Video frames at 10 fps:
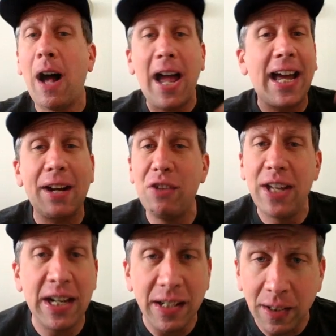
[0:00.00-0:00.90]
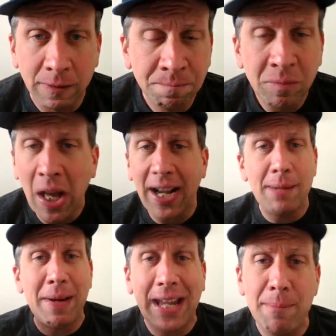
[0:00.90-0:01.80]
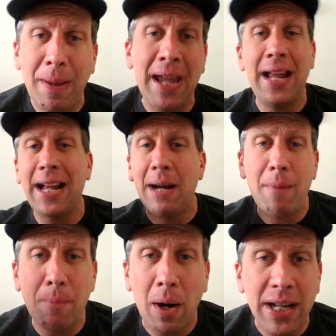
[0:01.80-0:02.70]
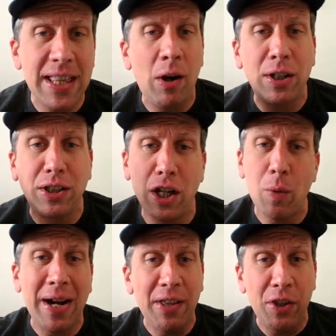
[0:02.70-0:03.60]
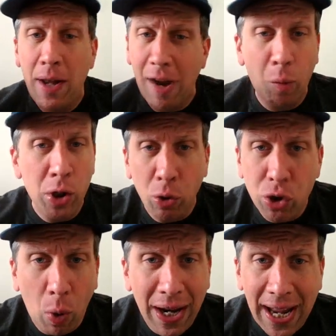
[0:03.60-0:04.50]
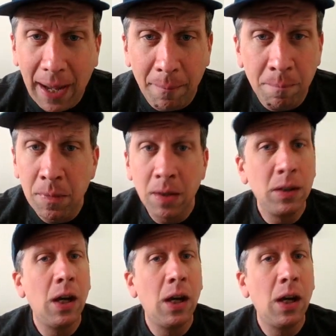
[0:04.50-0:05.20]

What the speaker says: I got everything I need. I got my campaign. I got my money. That'll continue. Everyone knows who I am.